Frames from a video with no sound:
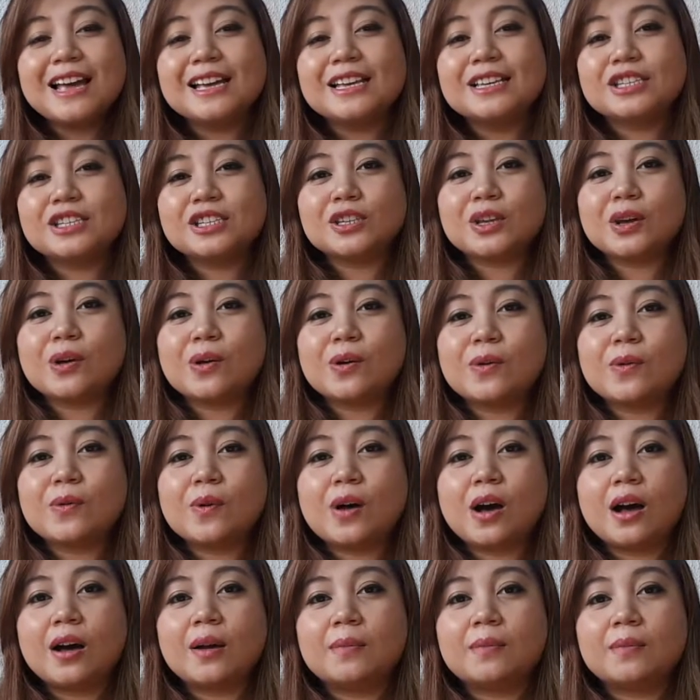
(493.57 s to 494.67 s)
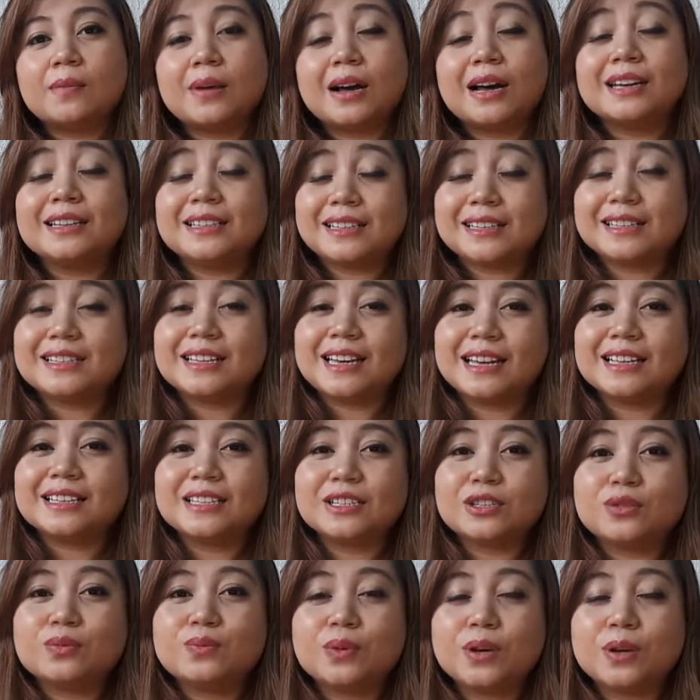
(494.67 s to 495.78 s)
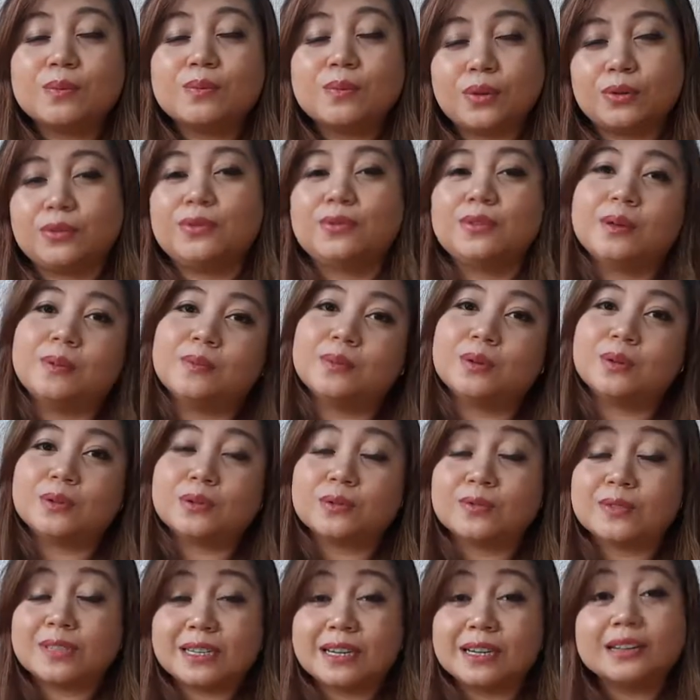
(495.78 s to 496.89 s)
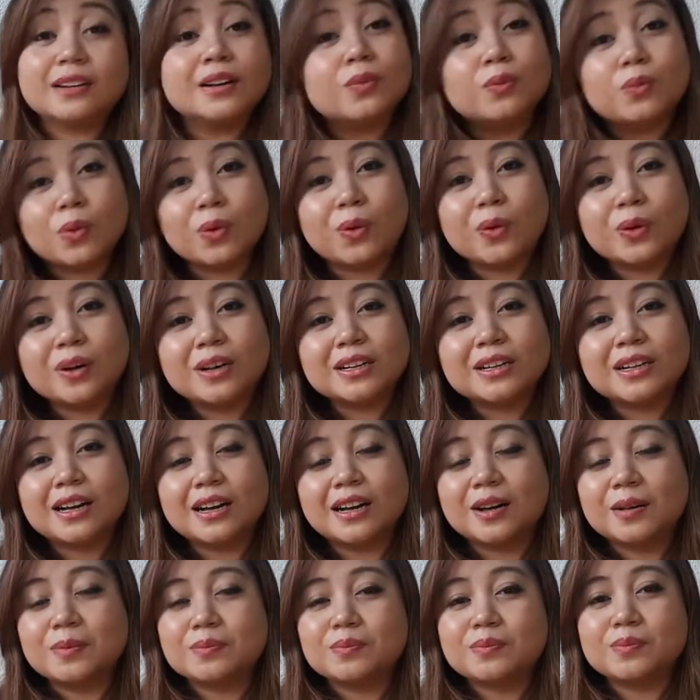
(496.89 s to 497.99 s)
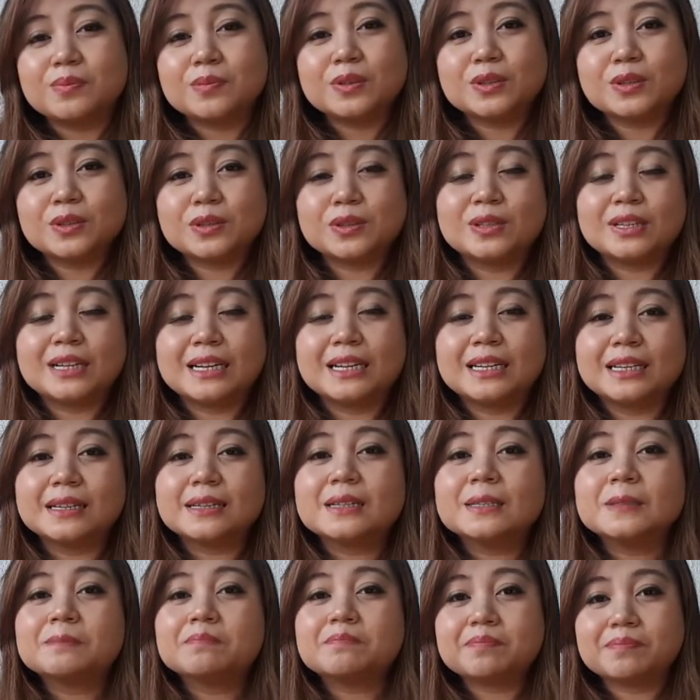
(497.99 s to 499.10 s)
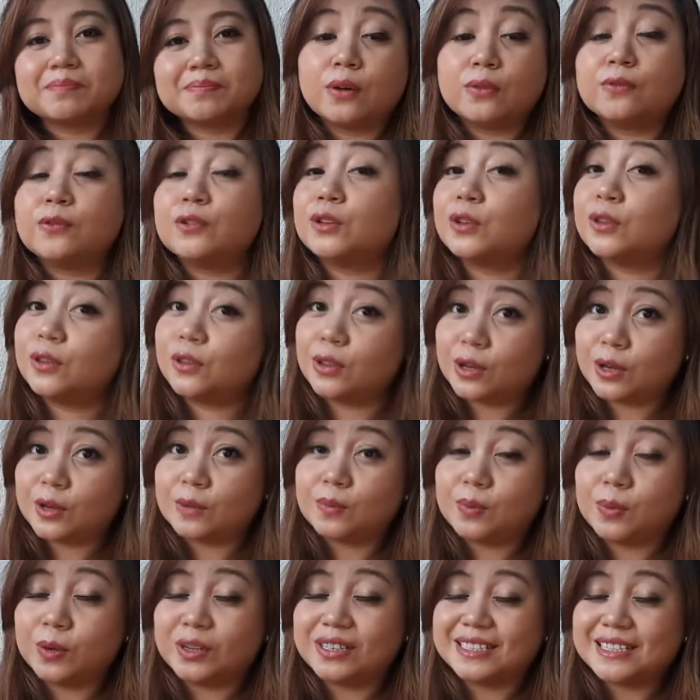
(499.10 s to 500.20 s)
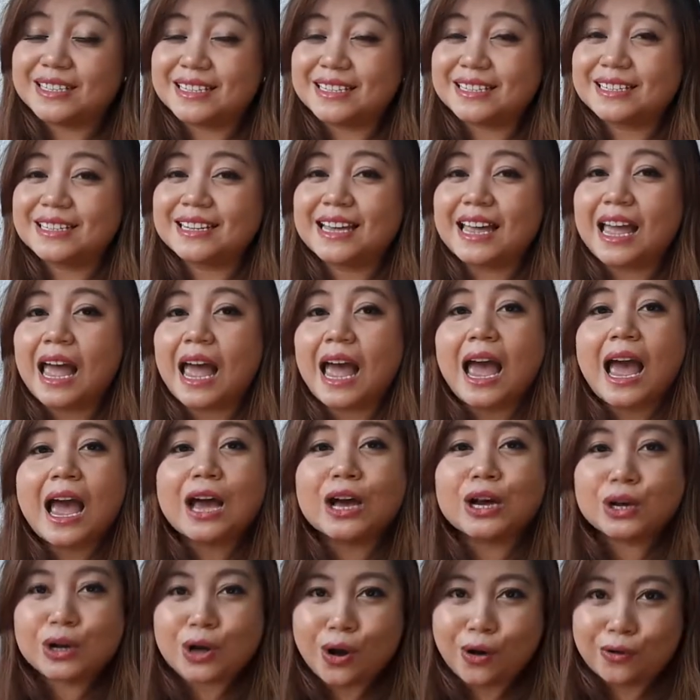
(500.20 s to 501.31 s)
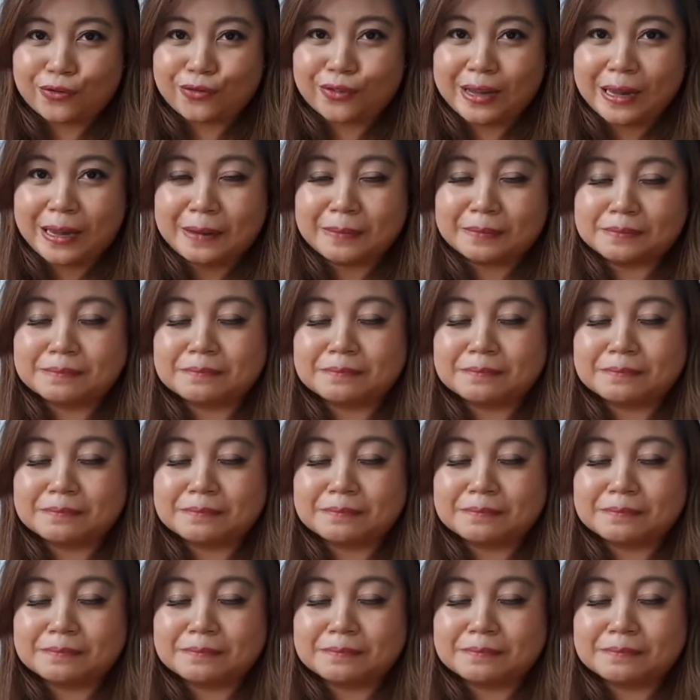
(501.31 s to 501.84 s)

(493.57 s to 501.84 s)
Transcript: So um, I need a taxi to bring both of them because obviously I can't walk um, to the clinic. Now for the third point, coffee.